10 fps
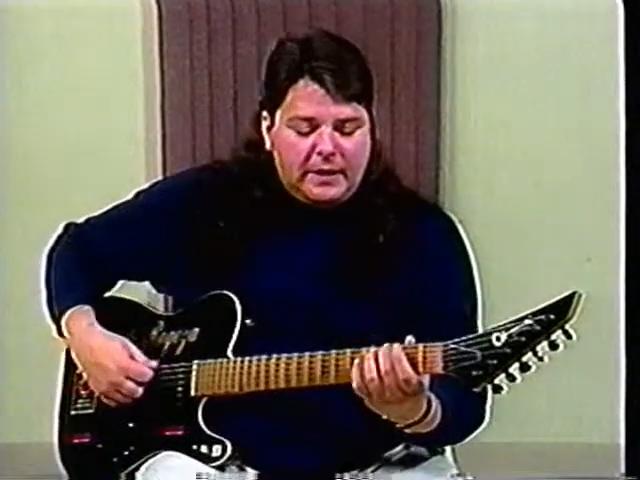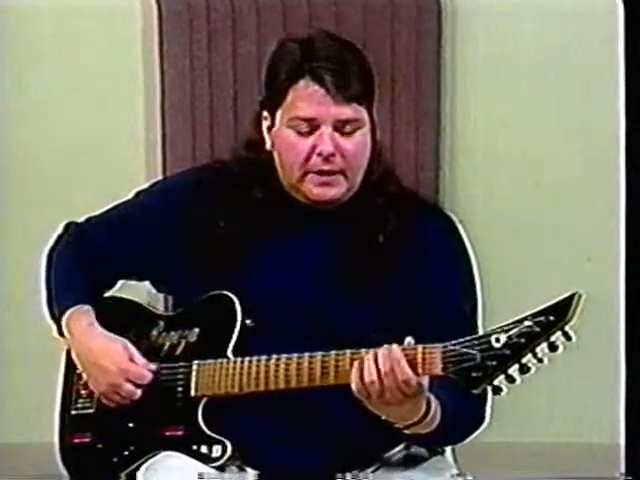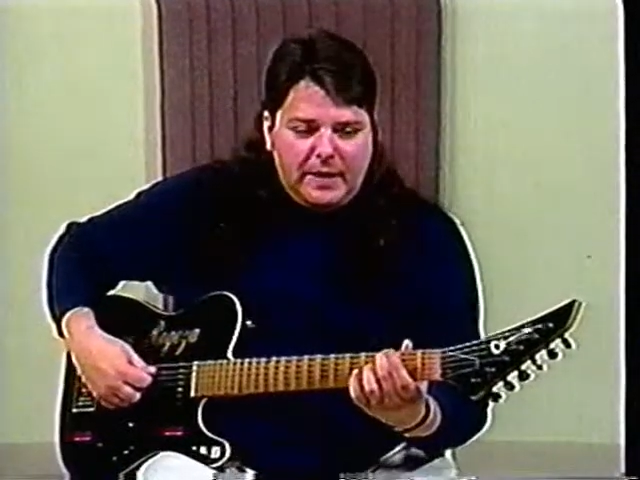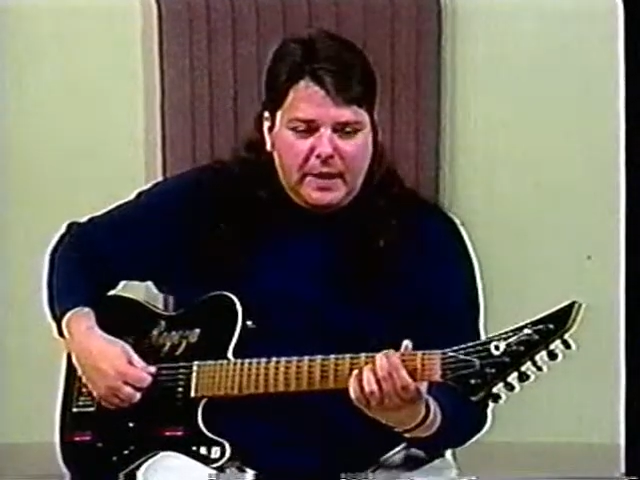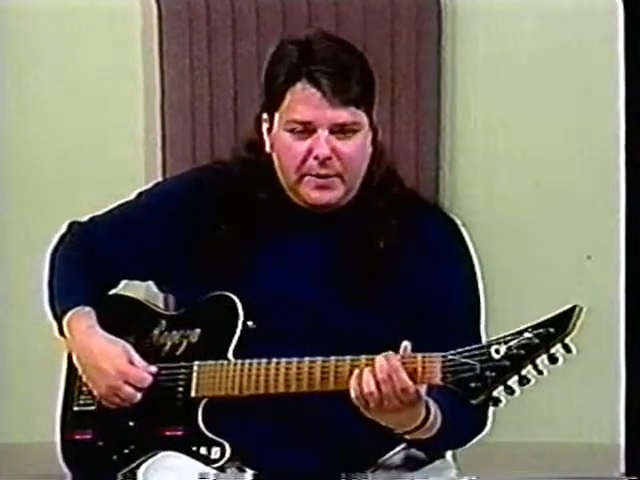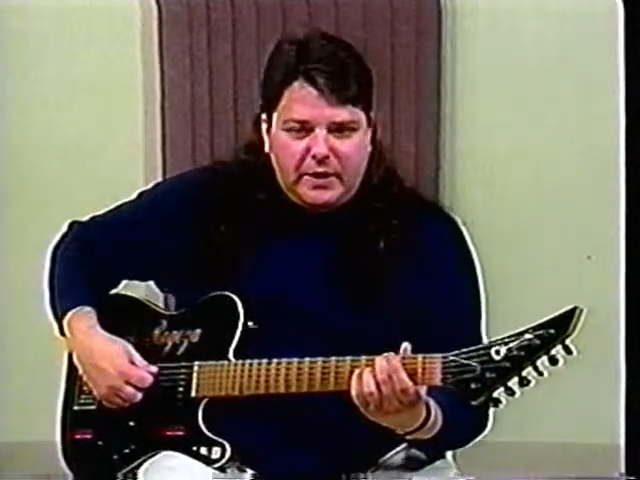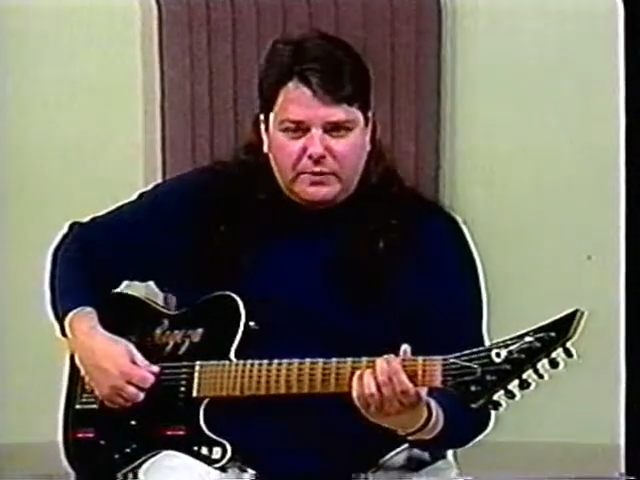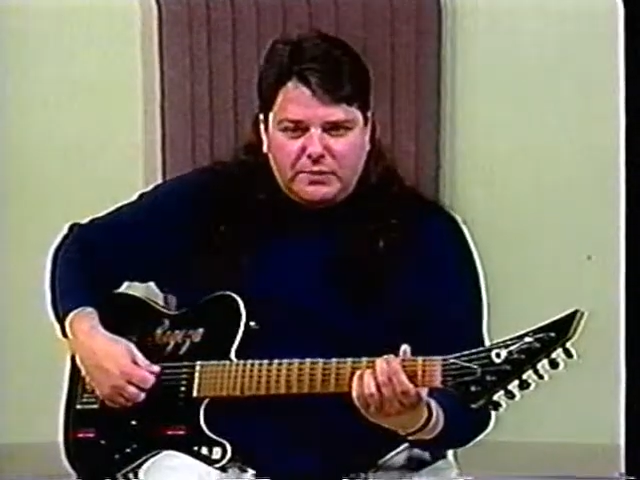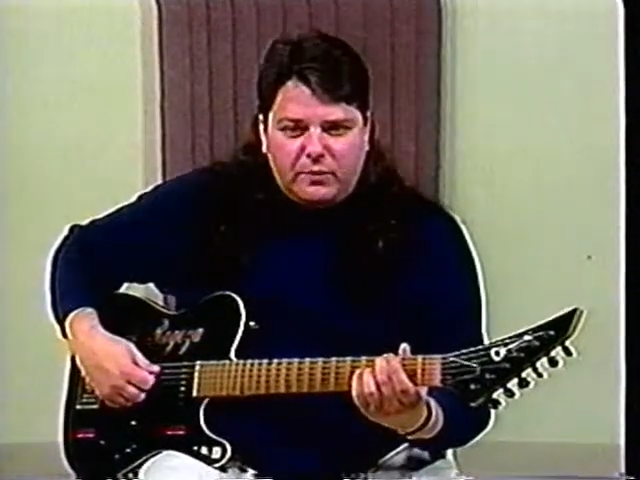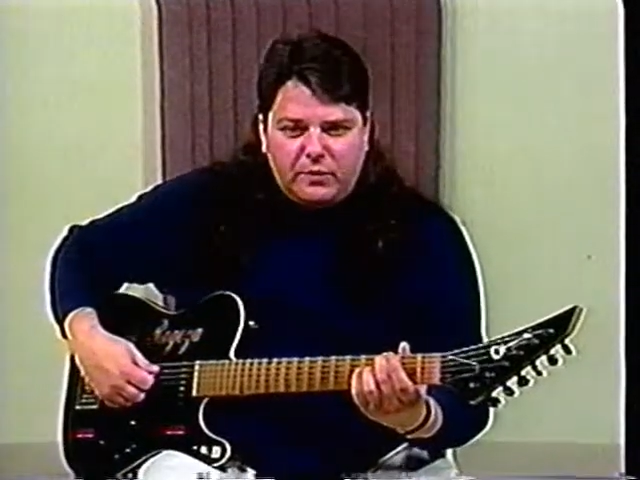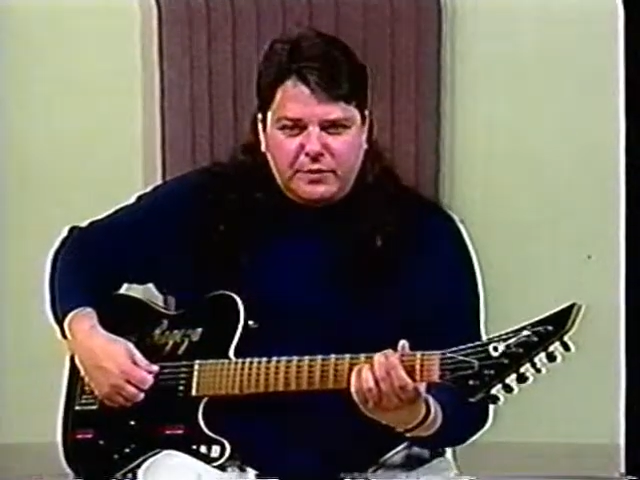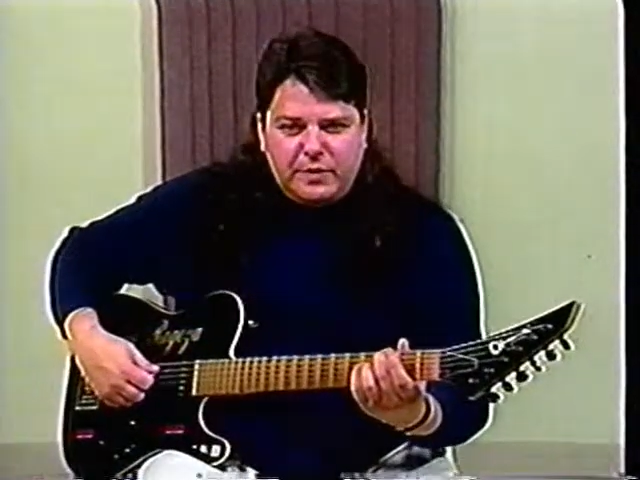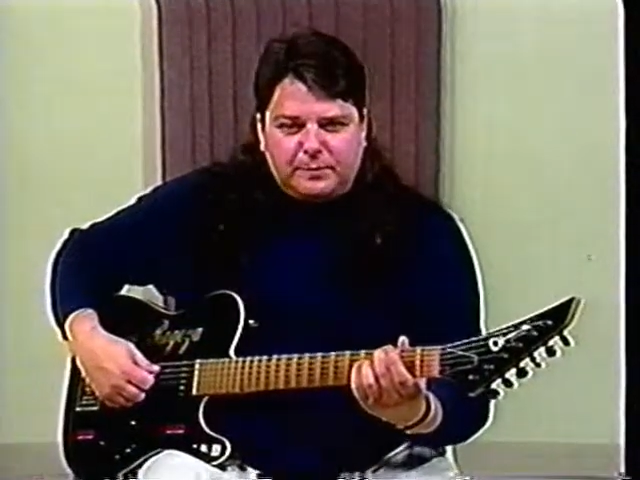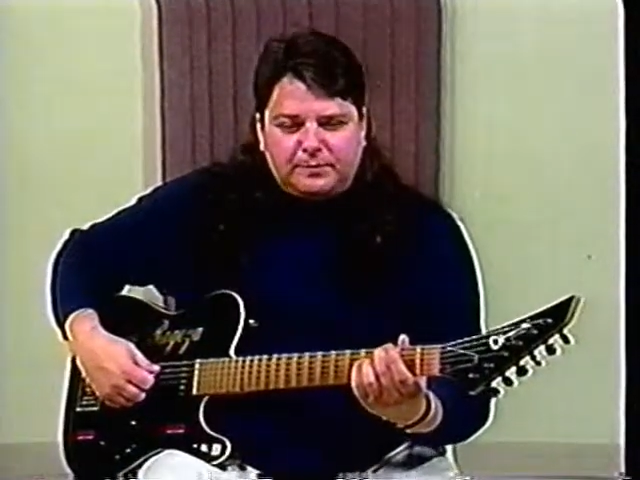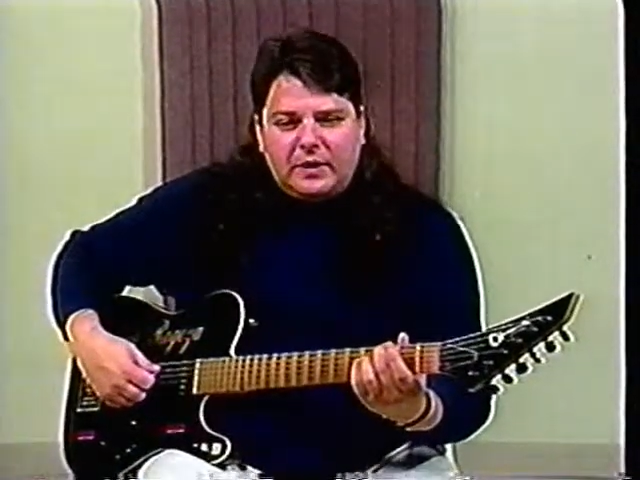And that becomes our root
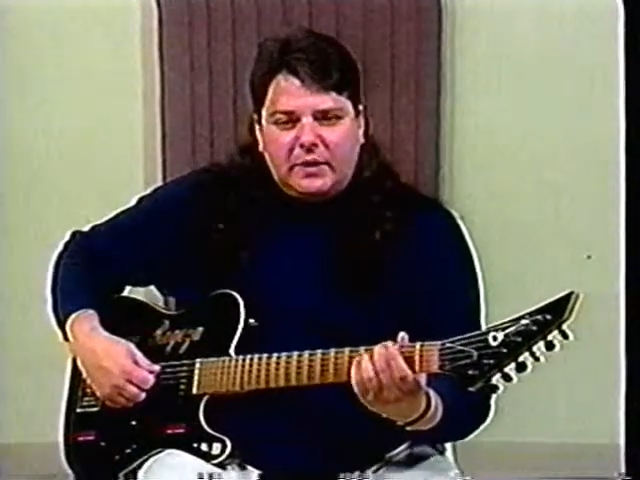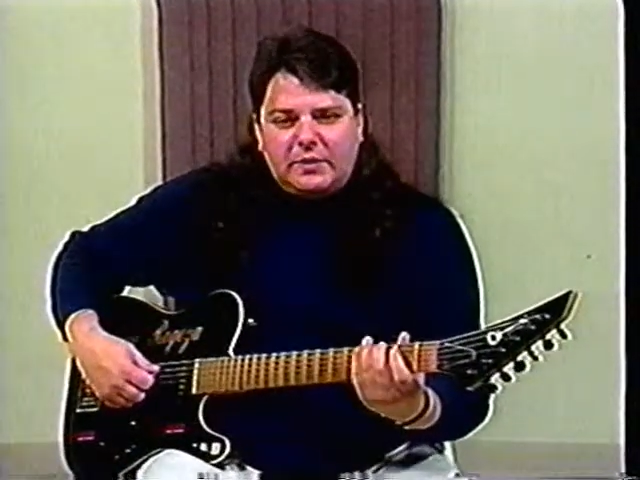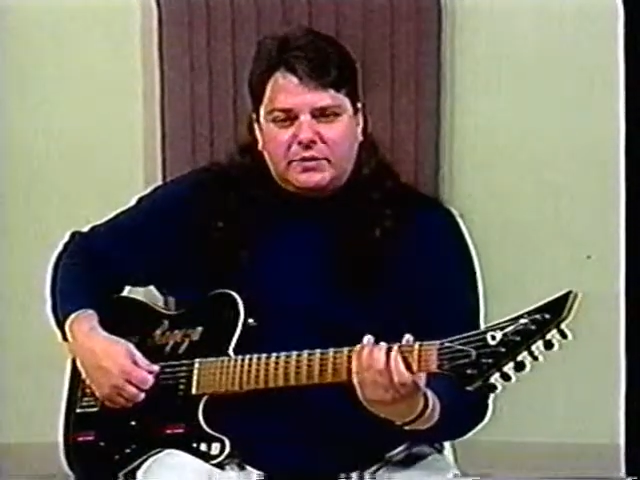note.